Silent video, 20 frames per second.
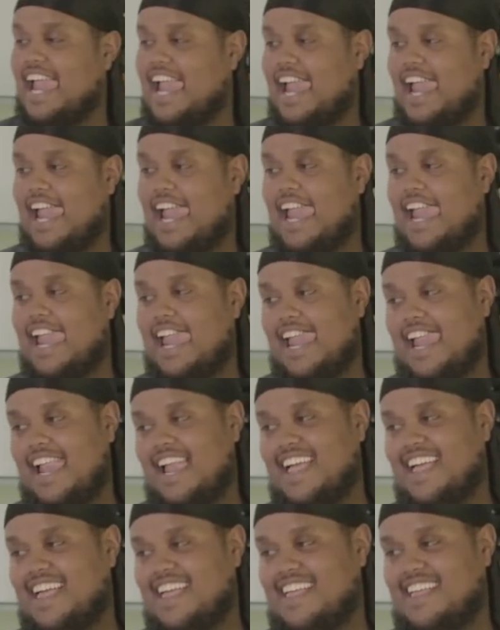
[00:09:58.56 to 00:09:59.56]

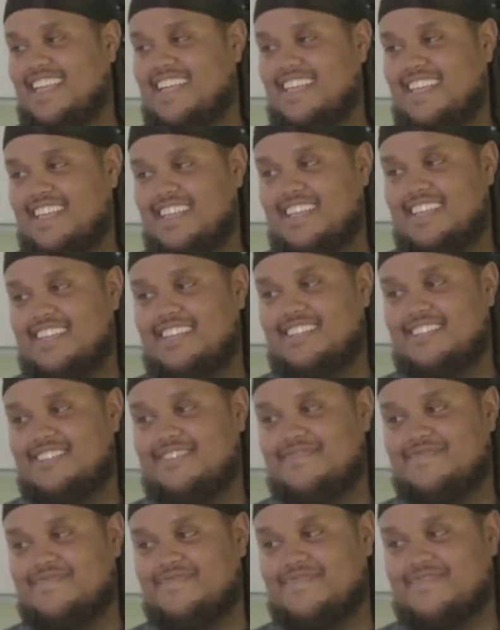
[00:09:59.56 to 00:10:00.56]

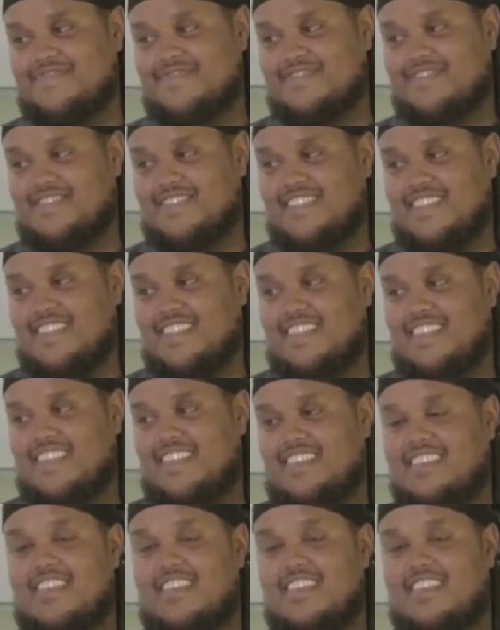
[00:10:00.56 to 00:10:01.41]
(not speaking)